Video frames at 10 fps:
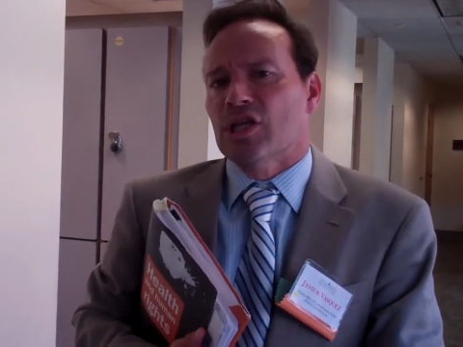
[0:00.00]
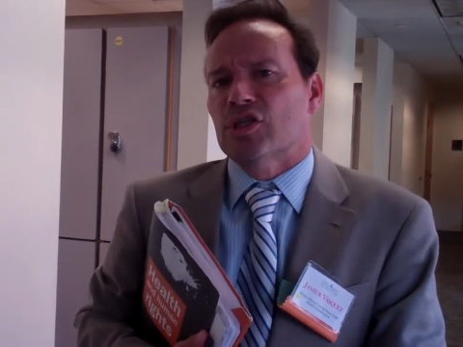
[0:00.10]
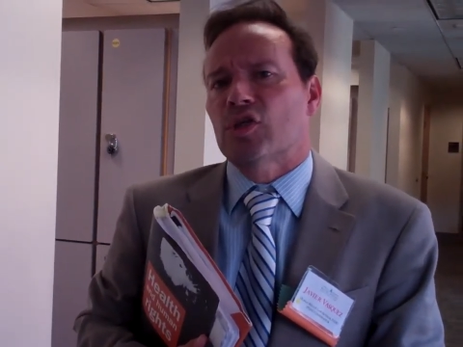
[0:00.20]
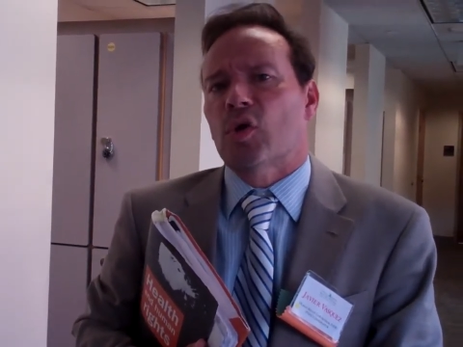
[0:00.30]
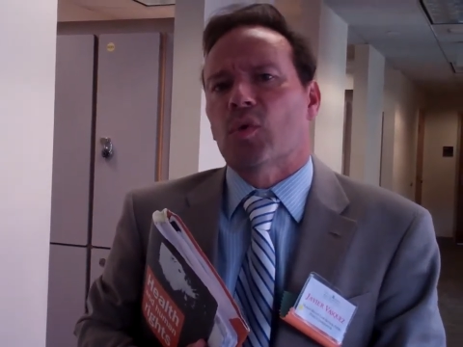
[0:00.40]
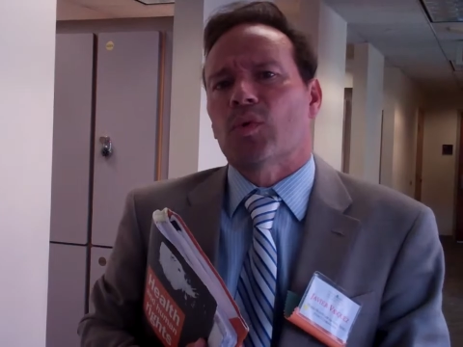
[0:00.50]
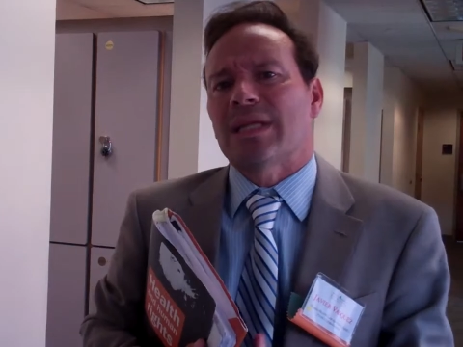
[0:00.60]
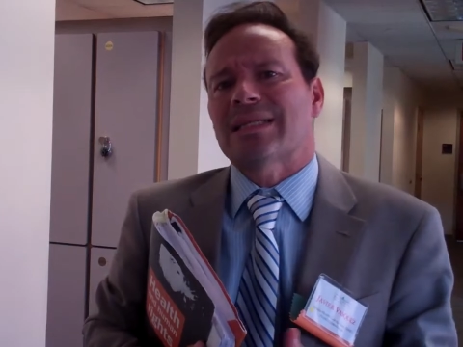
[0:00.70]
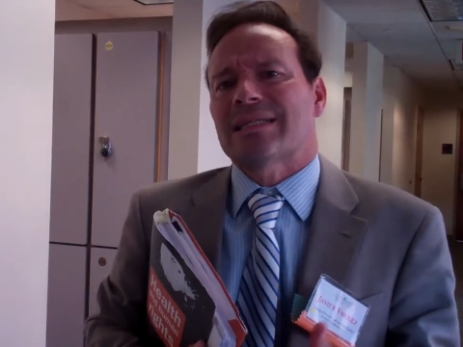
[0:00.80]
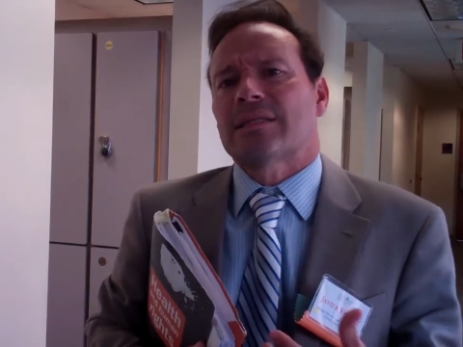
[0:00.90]
So
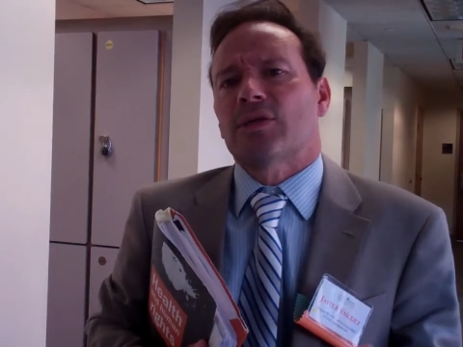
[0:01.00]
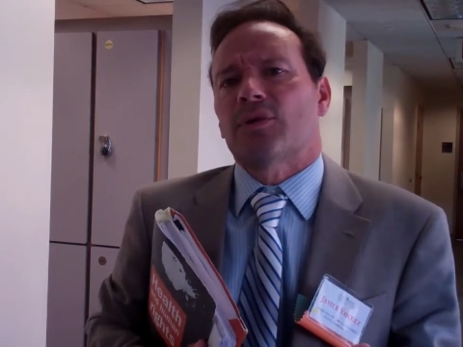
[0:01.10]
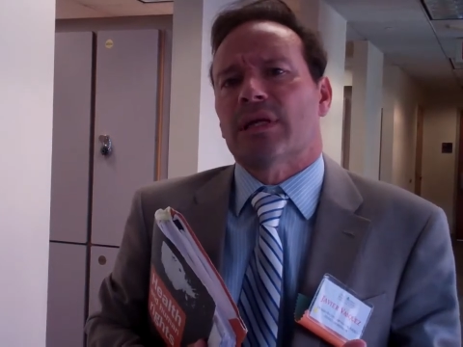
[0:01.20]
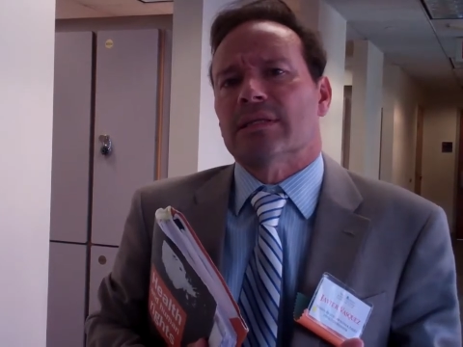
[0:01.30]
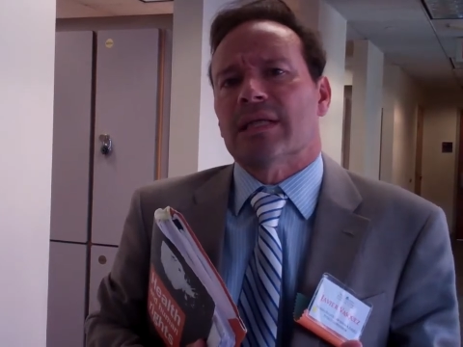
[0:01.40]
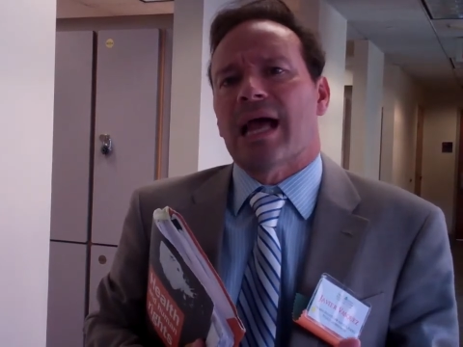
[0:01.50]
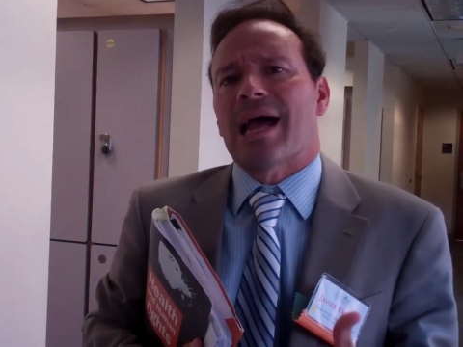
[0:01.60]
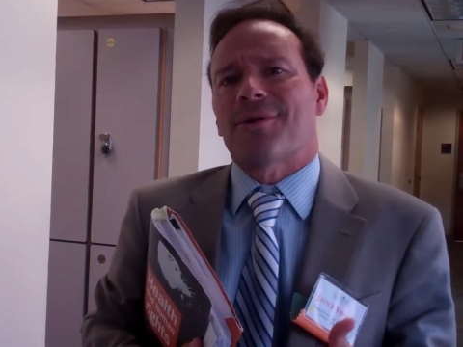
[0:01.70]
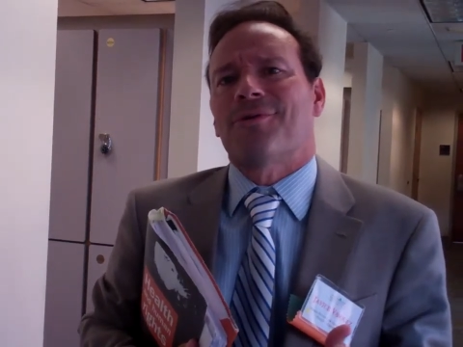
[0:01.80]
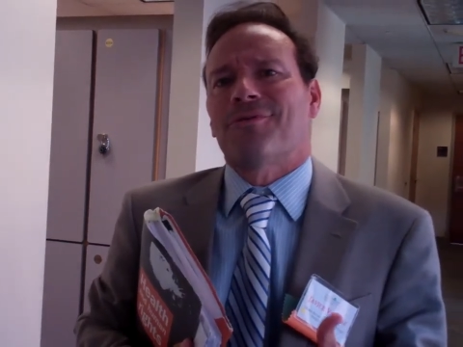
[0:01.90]
these students
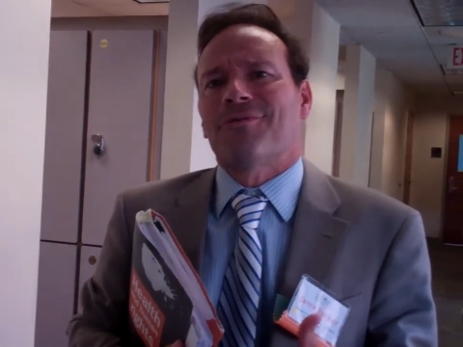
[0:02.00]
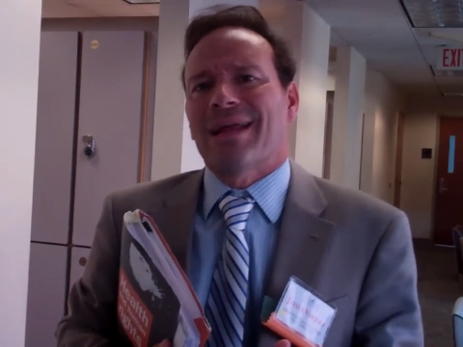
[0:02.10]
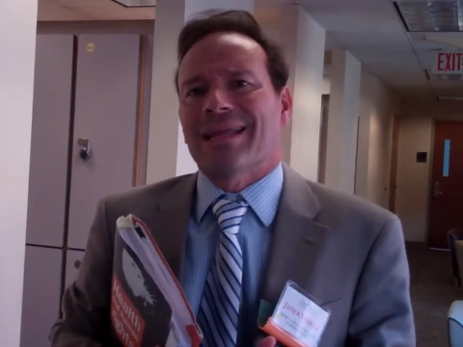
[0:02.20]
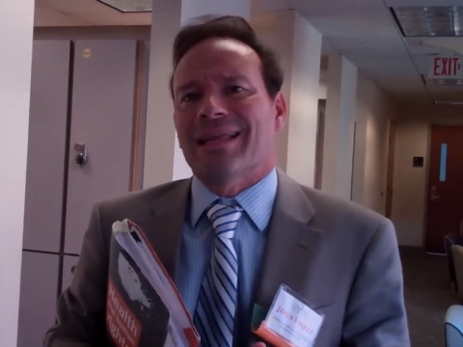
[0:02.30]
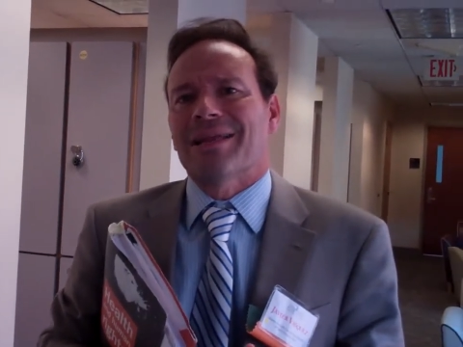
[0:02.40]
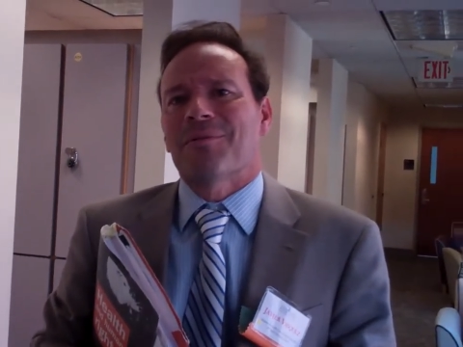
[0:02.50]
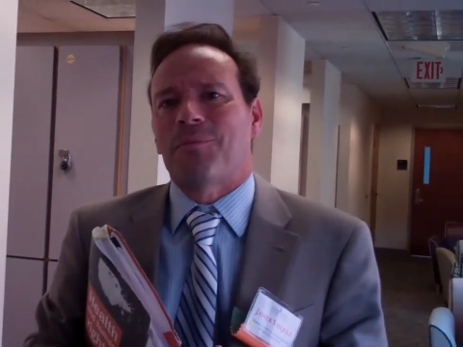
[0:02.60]
are already